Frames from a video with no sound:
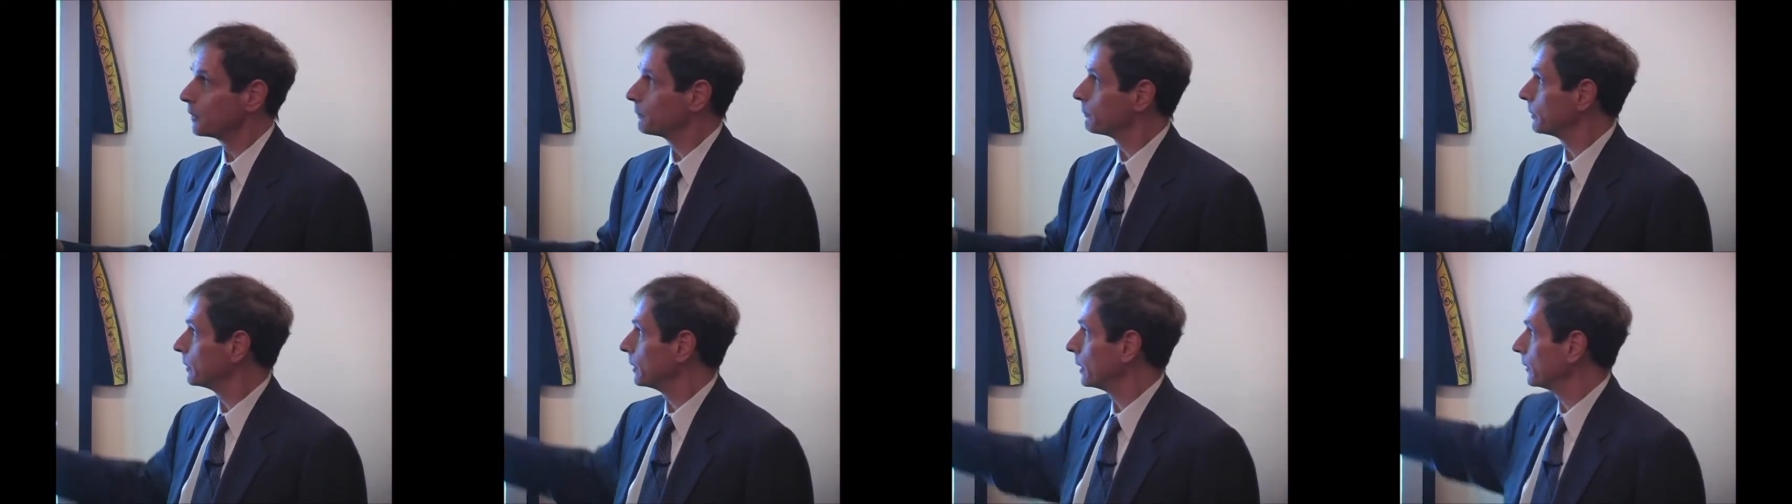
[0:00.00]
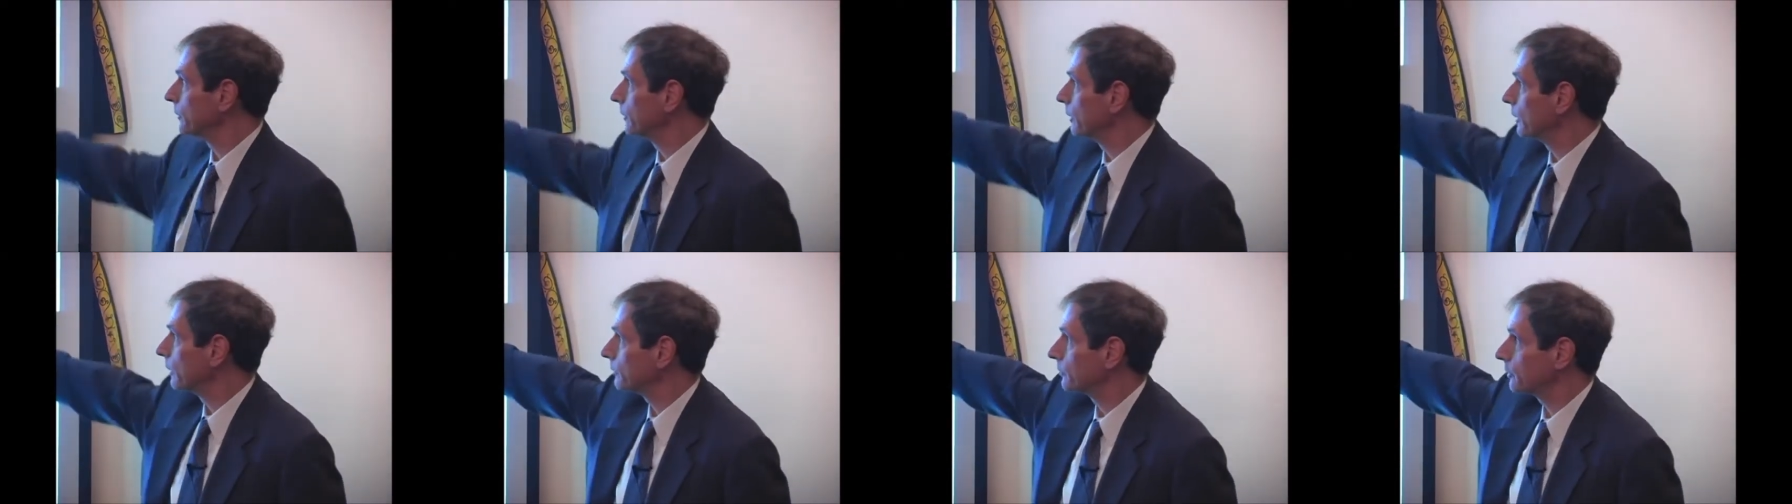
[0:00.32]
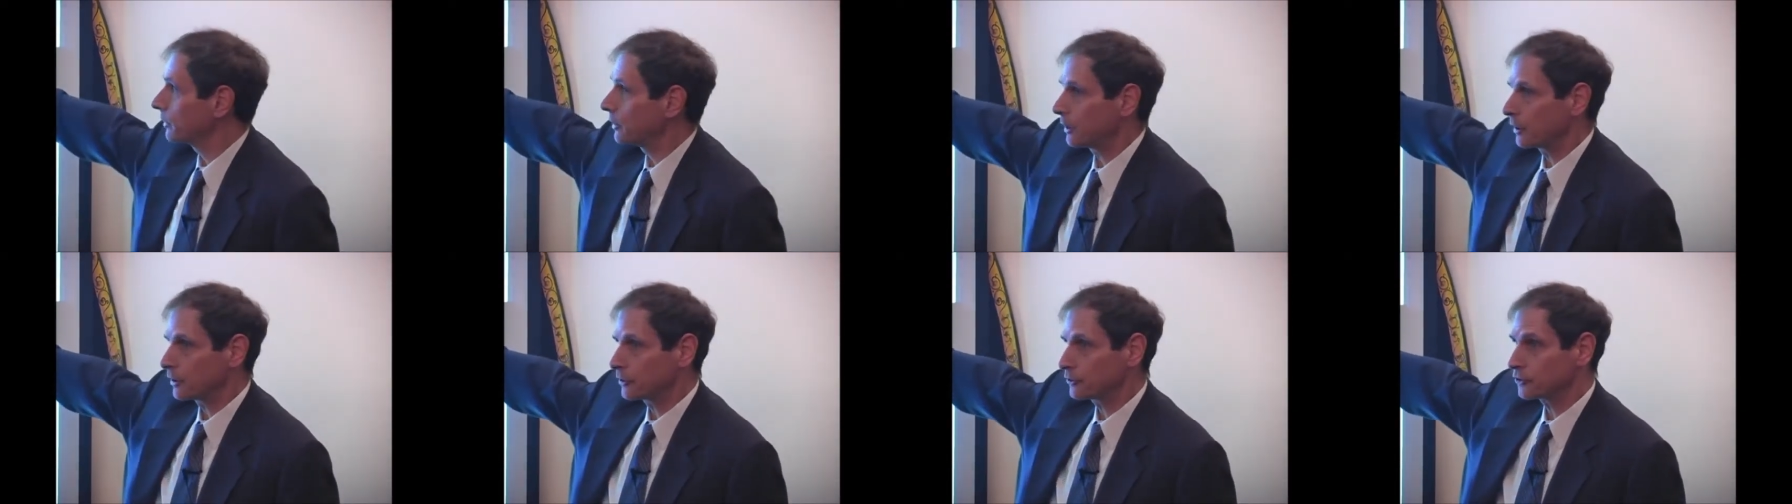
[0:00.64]
but on the
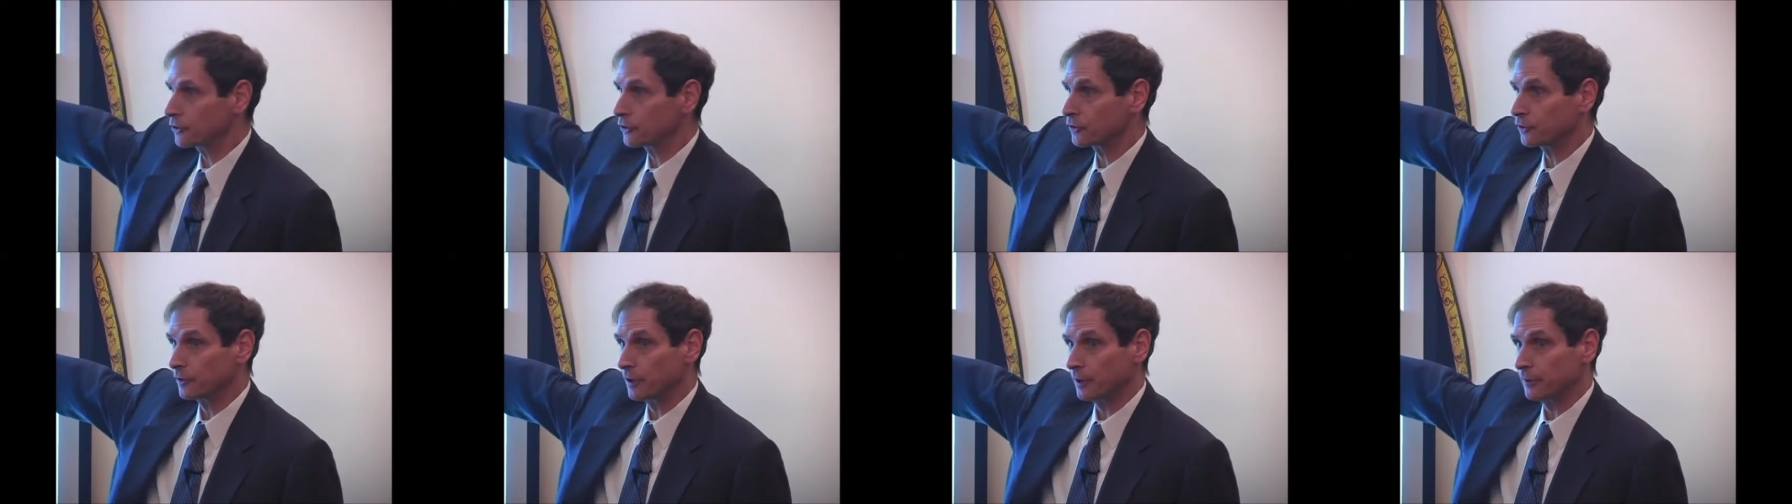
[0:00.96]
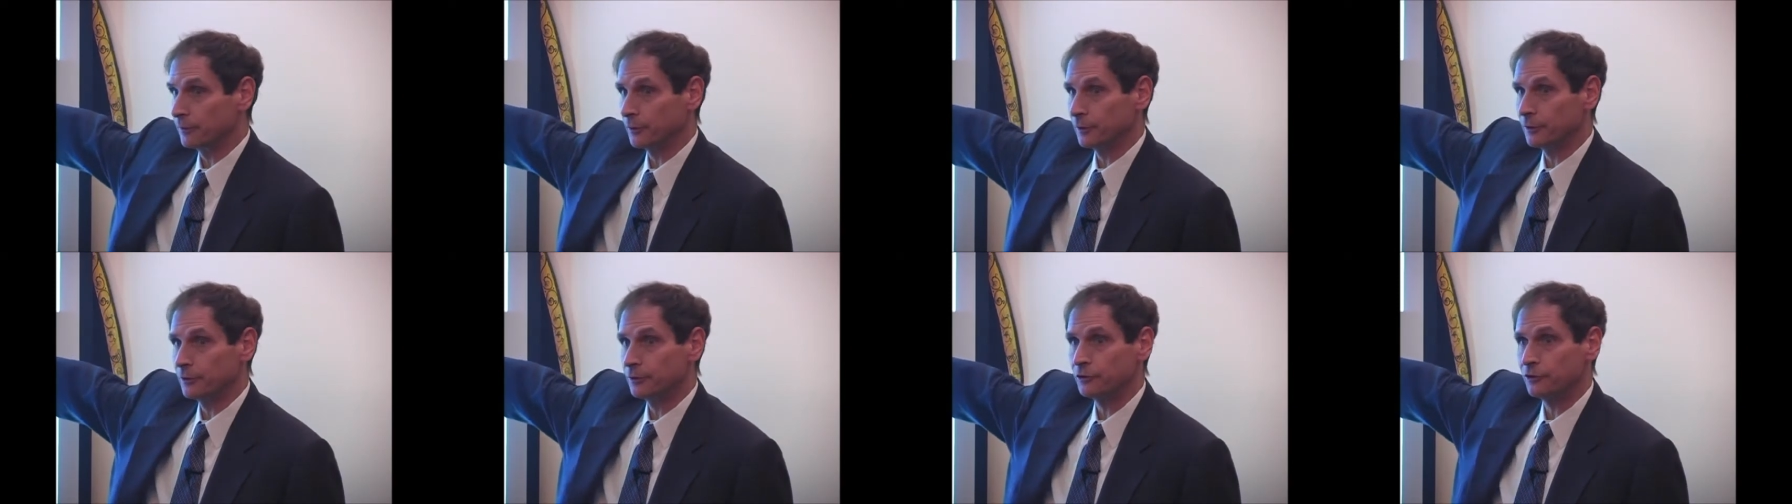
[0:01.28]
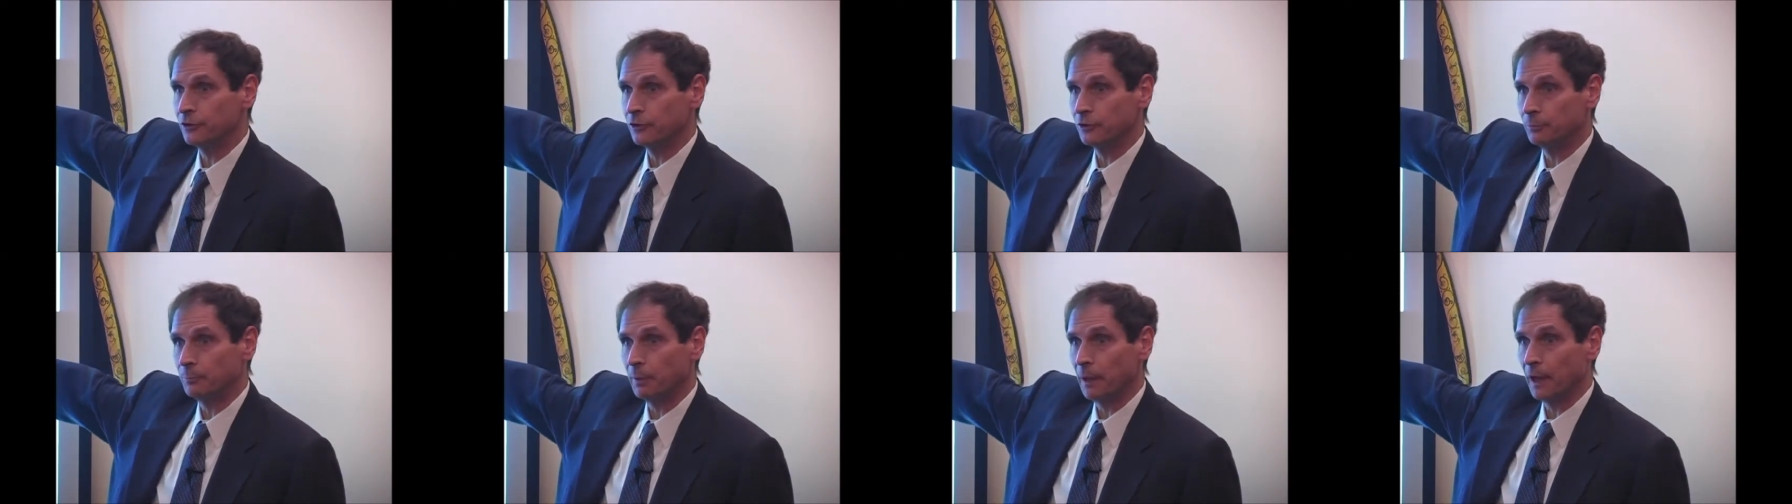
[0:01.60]
unconscious level, there's
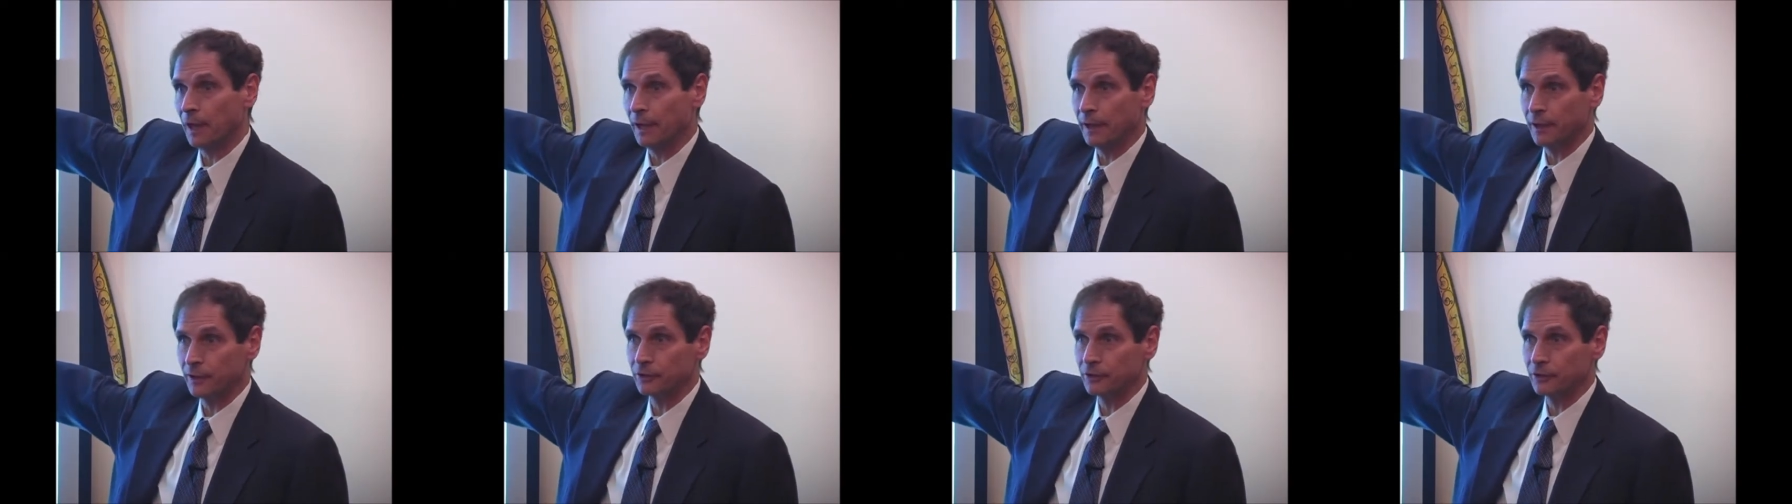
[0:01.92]
this bias.